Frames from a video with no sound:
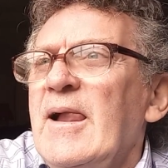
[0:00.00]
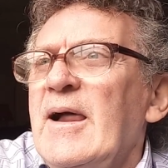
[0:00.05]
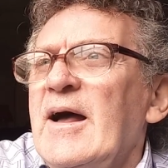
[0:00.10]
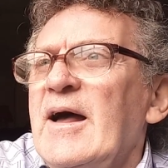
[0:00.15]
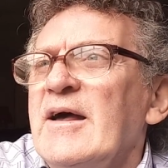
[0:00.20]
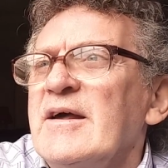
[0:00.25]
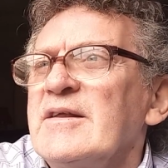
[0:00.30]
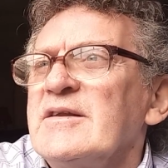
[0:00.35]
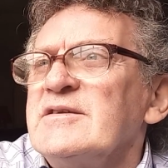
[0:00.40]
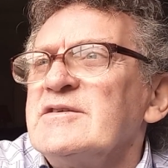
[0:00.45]

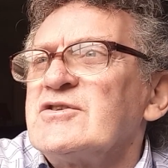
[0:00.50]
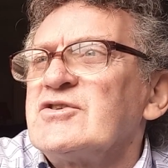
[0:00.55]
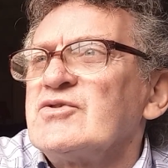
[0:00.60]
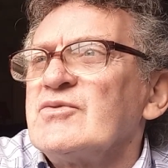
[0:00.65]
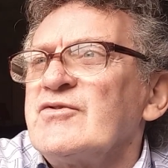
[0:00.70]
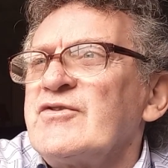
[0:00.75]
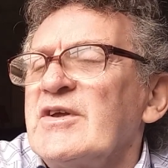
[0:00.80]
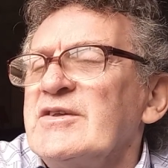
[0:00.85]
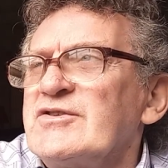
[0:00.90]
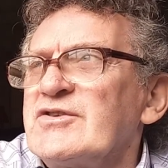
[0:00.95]
and she
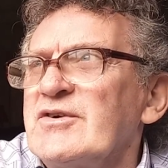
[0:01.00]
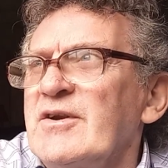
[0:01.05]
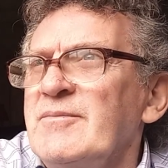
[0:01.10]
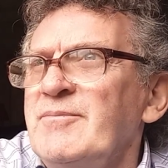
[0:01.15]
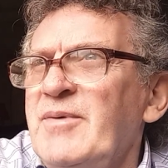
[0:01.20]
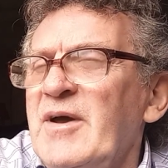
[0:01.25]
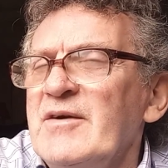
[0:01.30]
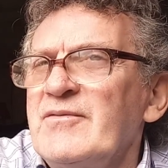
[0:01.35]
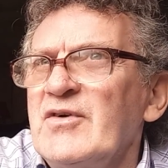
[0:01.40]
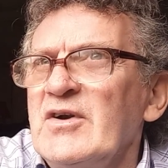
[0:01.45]
was entered in
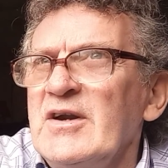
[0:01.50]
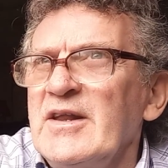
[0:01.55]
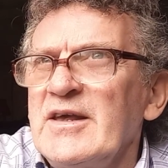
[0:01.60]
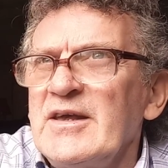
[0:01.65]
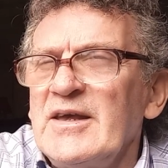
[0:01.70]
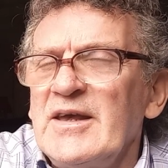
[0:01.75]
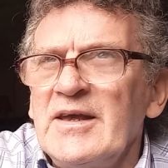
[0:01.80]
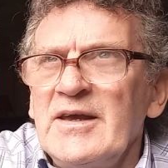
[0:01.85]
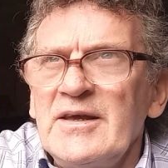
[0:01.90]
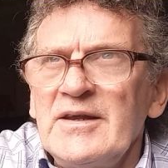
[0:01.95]

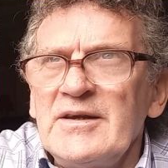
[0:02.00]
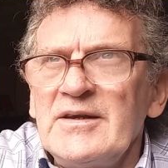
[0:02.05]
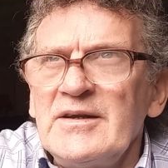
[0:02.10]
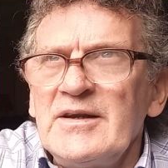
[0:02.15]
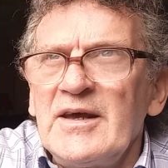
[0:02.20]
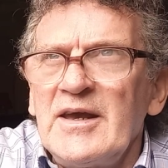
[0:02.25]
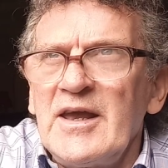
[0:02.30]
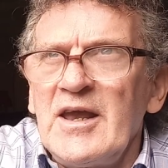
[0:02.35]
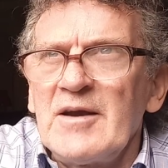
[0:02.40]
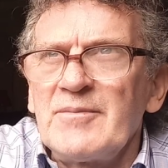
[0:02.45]
Beverly in
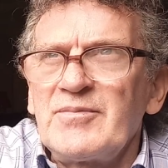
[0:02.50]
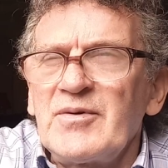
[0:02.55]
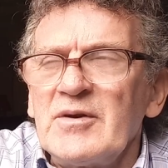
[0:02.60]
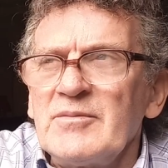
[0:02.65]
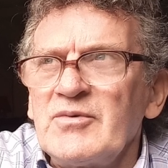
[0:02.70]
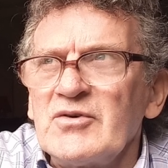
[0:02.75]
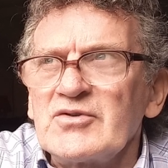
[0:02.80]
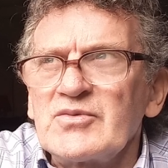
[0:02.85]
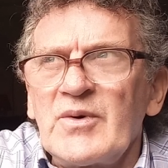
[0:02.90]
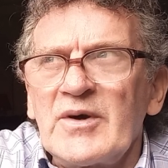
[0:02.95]
April.
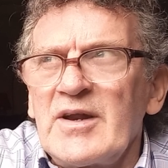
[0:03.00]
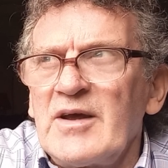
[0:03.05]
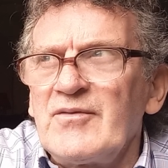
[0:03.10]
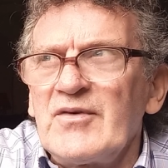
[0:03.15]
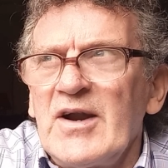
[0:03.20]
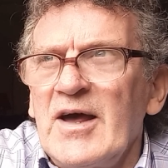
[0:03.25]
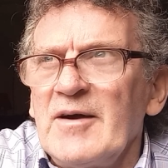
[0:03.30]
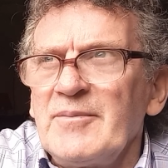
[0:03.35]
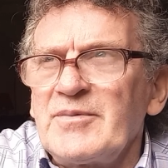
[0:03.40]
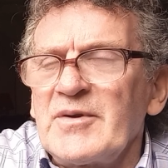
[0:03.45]
But
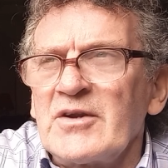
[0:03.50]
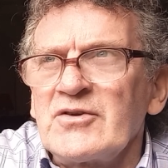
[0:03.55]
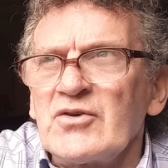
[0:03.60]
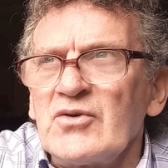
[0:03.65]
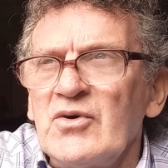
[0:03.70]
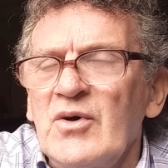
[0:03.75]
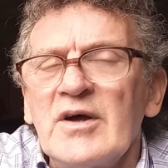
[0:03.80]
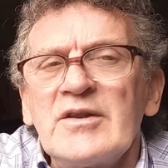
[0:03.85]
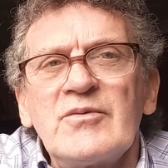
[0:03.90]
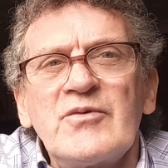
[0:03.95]
whatever happened, I don't
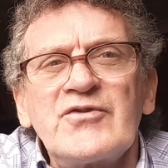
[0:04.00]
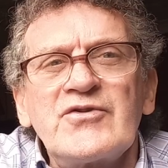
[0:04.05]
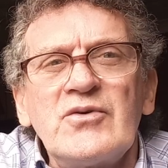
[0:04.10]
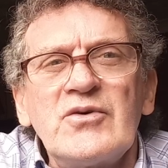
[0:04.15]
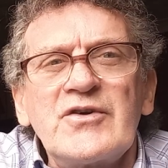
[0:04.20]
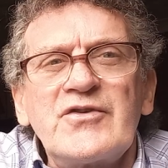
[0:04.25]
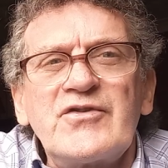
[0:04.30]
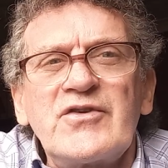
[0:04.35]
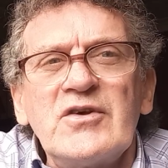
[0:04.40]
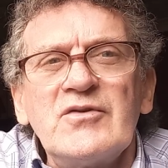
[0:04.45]
know, and there was no
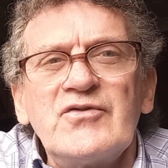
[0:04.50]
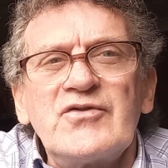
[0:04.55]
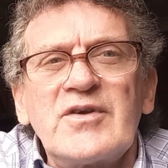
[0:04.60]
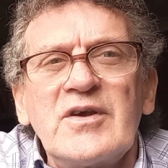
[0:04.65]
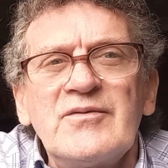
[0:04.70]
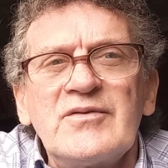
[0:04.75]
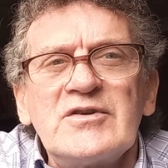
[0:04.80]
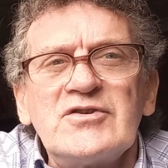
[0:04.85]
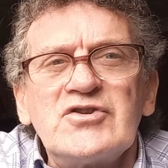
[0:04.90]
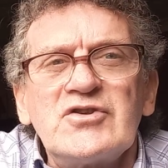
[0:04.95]
excuse
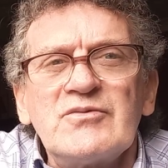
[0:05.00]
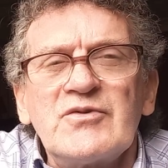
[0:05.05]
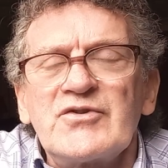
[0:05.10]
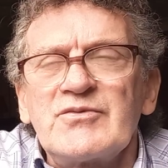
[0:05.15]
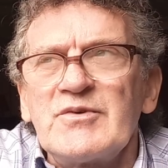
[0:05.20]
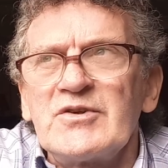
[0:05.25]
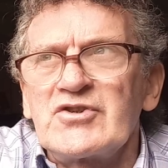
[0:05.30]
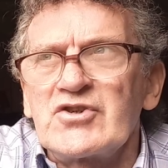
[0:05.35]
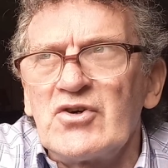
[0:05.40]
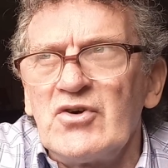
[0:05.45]
given. She was
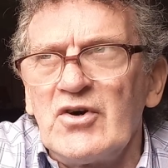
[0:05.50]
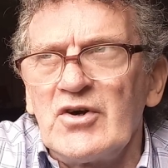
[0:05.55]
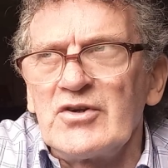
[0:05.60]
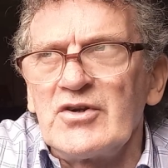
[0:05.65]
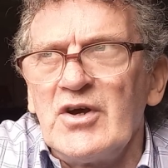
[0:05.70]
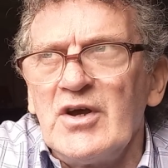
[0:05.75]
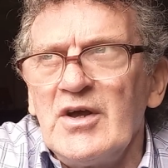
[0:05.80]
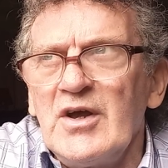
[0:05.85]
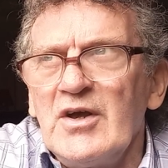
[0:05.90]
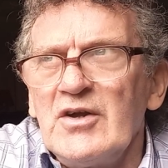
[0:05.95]

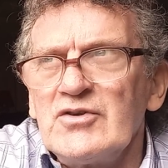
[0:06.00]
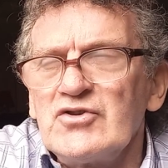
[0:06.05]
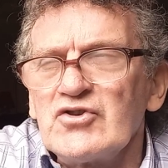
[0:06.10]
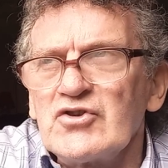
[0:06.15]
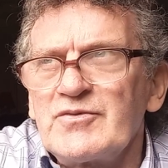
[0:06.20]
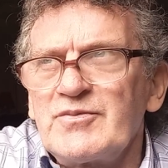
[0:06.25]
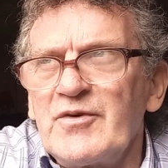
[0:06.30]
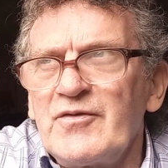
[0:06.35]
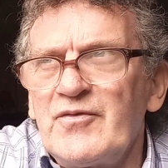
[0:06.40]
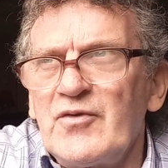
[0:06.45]
withdrawn
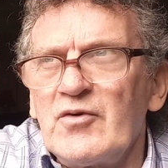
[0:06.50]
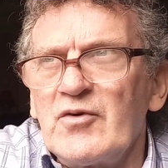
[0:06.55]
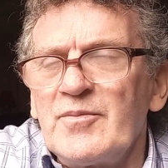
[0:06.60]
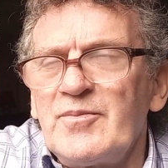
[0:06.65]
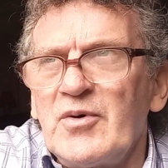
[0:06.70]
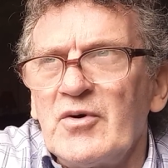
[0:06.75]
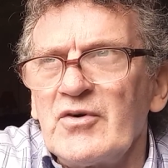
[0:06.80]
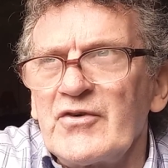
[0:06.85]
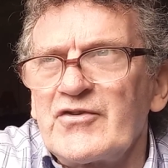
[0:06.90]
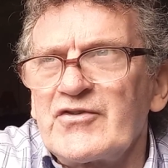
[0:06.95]
just before
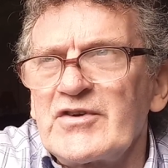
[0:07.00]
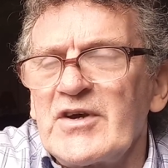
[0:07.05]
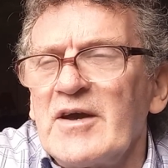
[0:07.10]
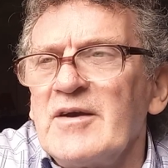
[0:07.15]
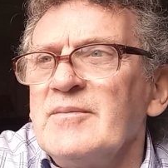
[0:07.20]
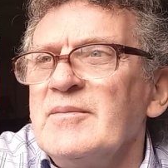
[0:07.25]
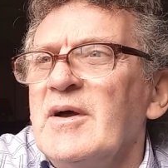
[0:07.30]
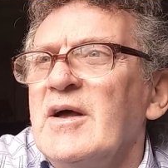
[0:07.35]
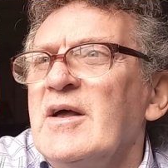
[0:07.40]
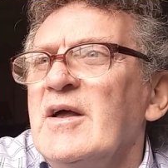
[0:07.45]
post
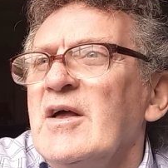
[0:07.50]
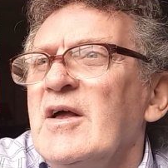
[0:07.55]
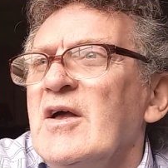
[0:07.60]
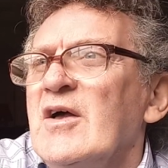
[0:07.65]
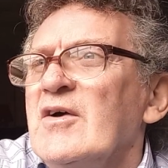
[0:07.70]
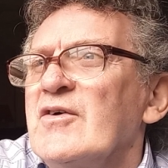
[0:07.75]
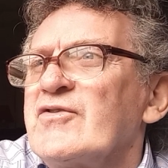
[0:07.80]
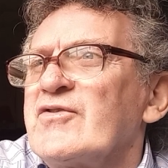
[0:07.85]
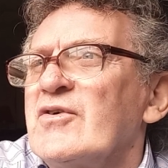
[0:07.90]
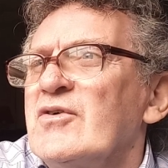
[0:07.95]
time.
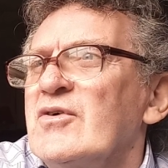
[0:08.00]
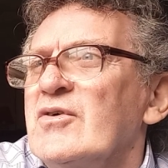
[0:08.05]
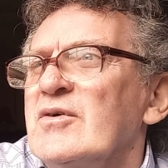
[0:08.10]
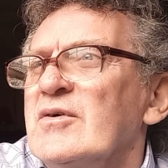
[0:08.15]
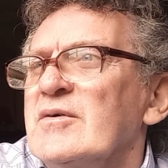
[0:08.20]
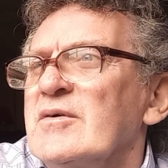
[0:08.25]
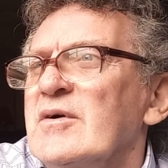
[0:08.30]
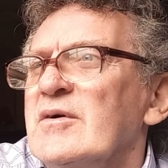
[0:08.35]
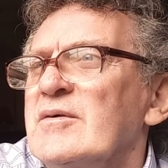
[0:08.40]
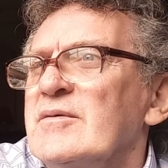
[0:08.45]

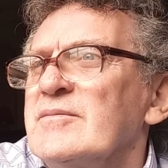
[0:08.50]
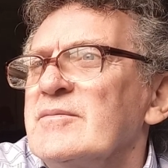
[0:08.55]
So